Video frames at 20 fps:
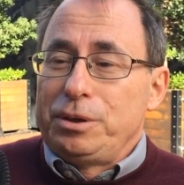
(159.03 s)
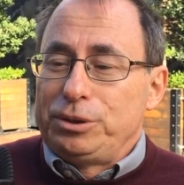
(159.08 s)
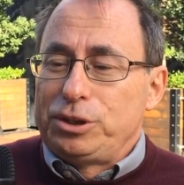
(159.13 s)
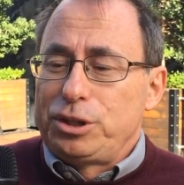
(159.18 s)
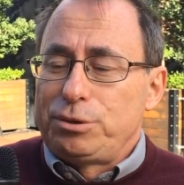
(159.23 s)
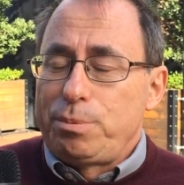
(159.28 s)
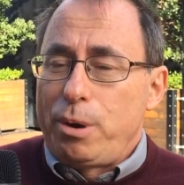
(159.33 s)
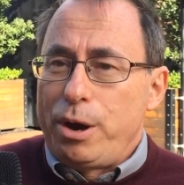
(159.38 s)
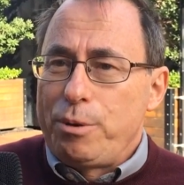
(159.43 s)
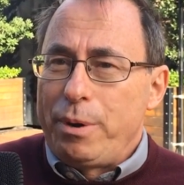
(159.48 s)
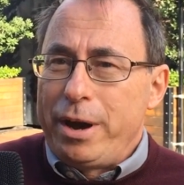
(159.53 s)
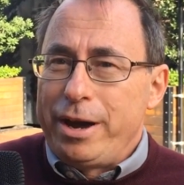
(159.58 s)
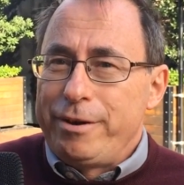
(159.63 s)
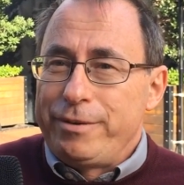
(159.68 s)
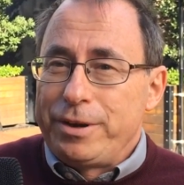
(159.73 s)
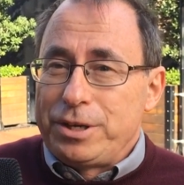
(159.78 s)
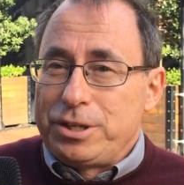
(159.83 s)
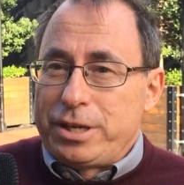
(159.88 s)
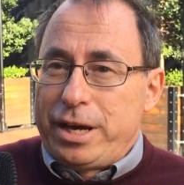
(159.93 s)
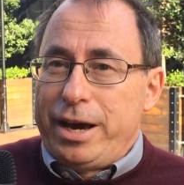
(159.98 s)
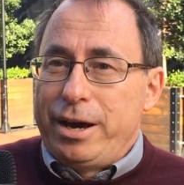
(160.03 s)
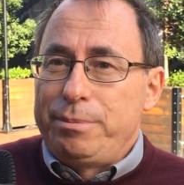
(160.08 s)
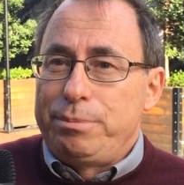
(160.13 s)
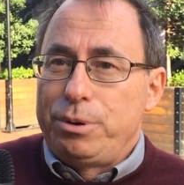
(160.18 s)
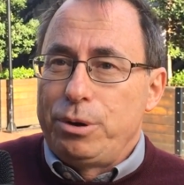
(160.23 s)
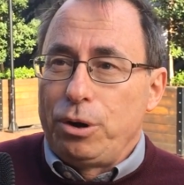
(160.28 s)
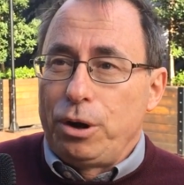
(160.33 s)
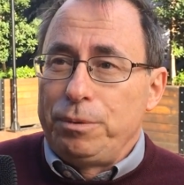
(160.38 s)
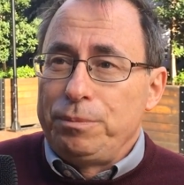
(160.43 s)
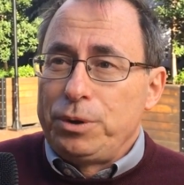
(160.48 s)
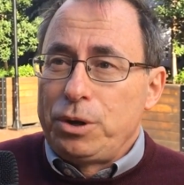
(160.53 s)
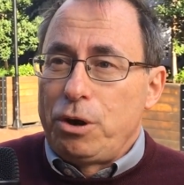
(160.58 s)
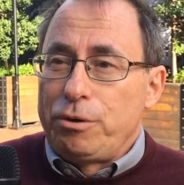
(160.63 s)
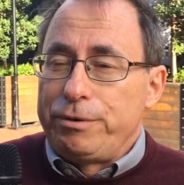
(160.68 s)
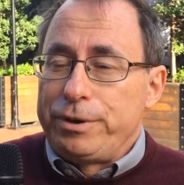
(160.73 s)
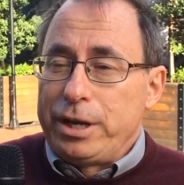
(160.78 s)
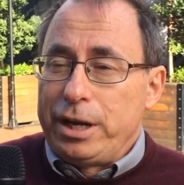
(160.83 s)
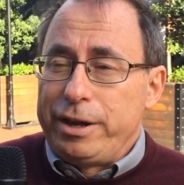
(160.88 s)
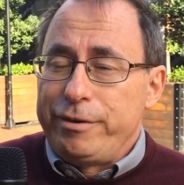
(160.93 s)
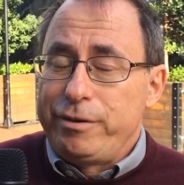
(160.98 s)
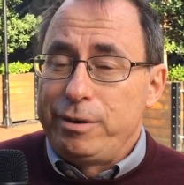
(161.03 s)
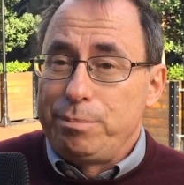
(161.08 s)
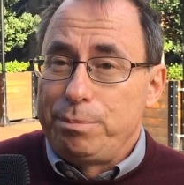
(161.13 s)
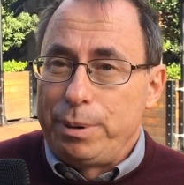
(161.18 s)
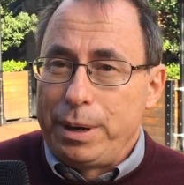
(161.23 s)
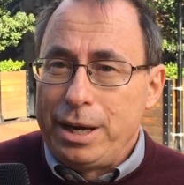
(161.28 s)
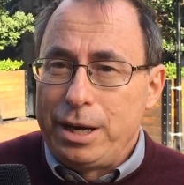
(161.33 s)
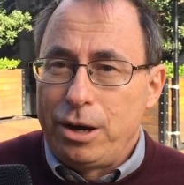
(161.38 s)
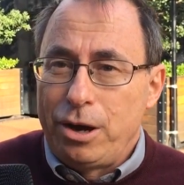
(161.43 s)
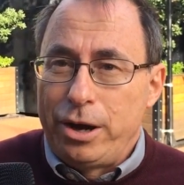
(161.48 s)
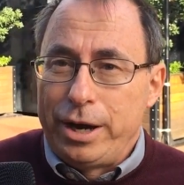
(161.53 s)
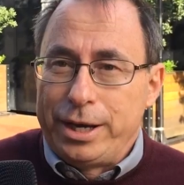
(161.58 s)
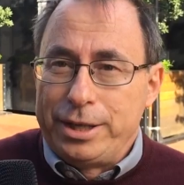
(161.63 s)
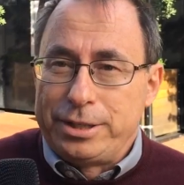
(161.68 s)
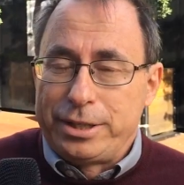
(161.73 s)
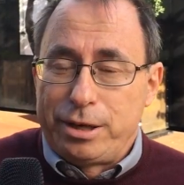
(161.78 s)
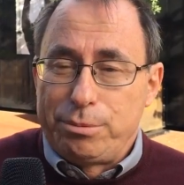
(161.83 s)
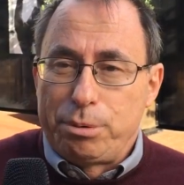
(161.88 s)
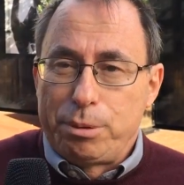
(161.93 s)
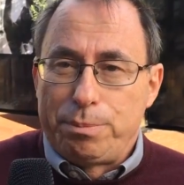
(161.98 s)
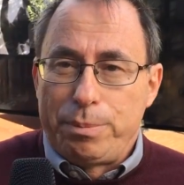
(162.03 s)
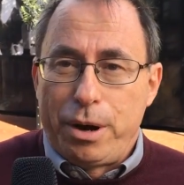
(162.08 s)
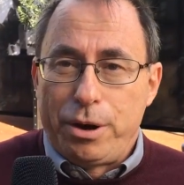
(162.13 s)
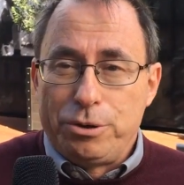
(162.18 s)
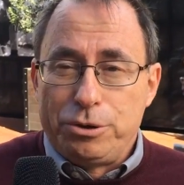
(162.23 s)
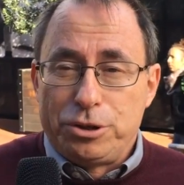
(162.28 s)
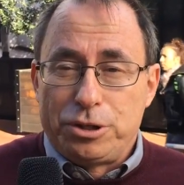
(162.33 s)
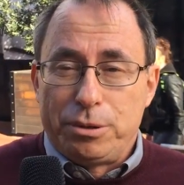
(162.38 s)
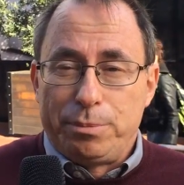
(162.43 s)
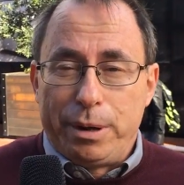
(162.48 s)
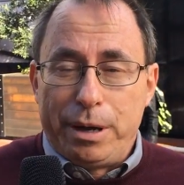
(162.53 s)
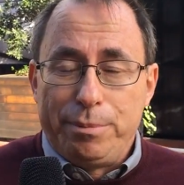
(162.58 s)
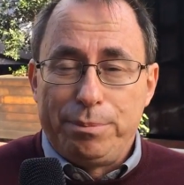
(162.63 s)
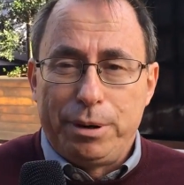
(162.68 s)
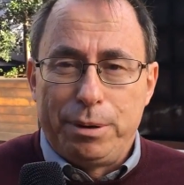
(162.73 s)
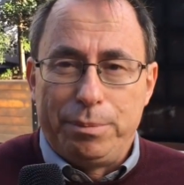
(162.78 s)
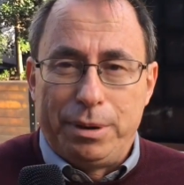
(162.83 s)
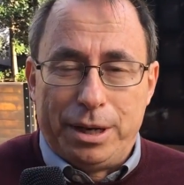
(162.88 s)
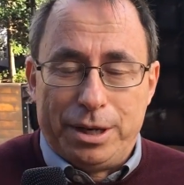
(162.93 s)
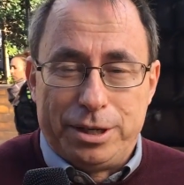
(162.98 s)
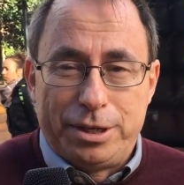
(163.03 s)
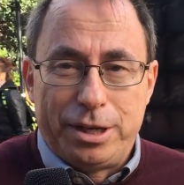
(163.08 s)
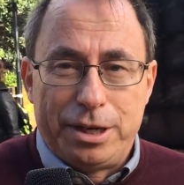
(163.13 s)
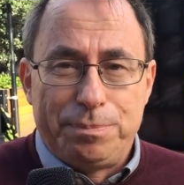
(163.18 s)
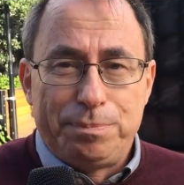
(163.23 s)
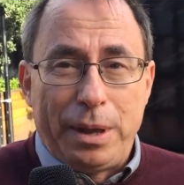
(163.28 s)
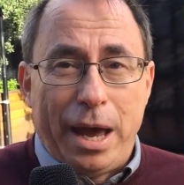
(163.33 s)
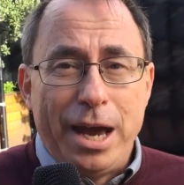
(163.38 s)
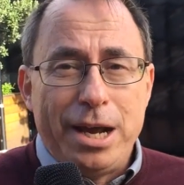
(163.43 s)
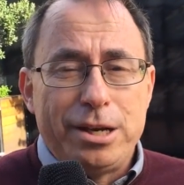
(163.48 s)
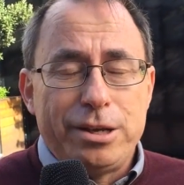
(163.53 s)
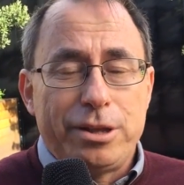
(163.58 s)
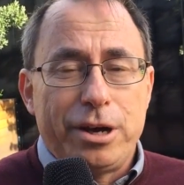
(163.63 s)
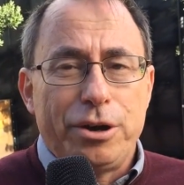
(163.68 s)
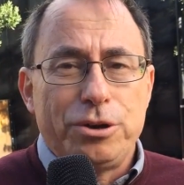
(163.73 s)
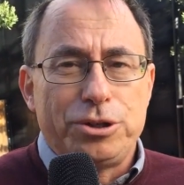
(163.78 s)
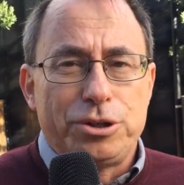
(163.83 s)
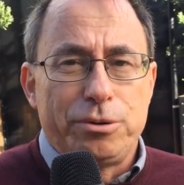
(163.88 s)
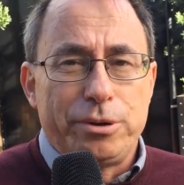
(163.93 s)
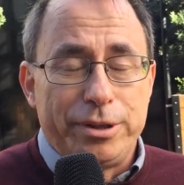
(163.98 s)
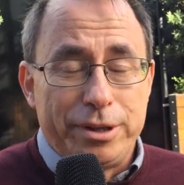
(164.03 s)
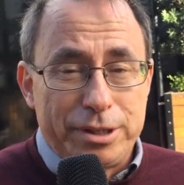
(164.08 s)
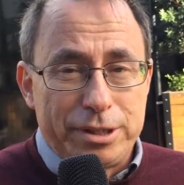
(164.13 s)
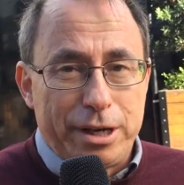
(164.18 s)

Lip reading: Just by way of example, of the 11 B lines that are proposed to be implemented, 8 of those are in the